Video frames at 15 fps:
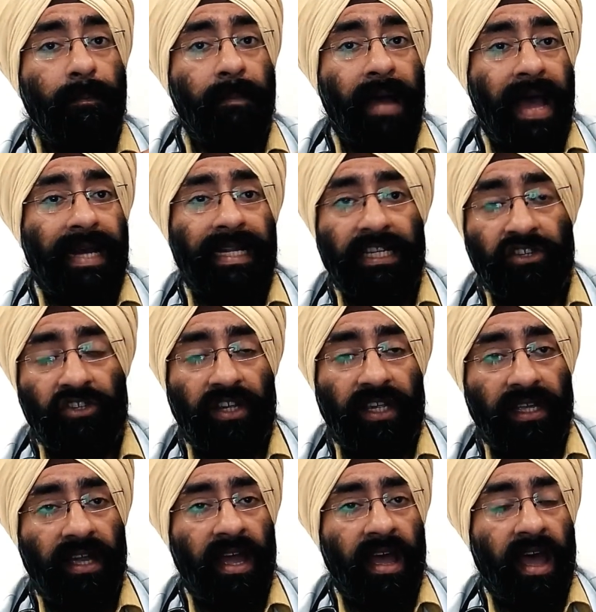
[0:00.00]

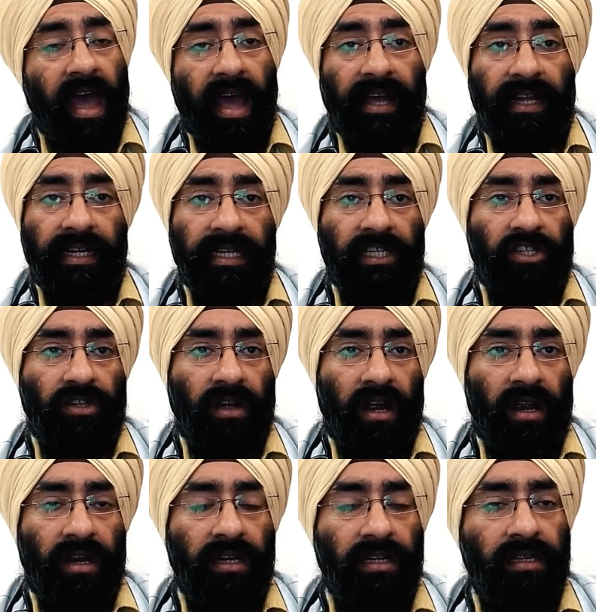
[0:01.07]
managing acne
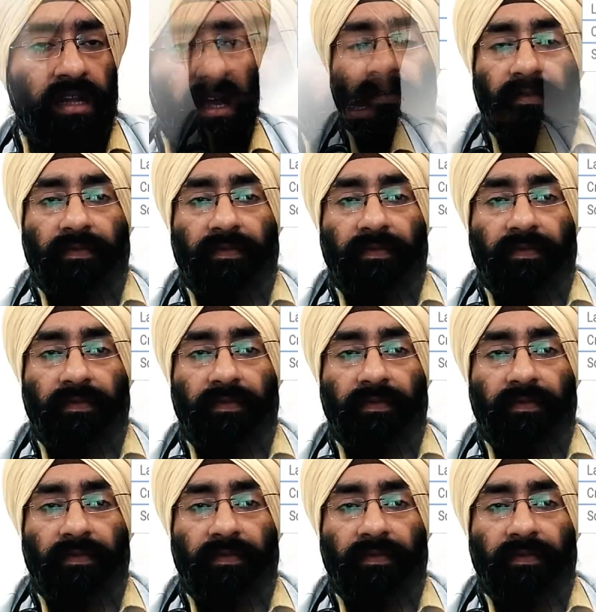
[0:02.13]
scars.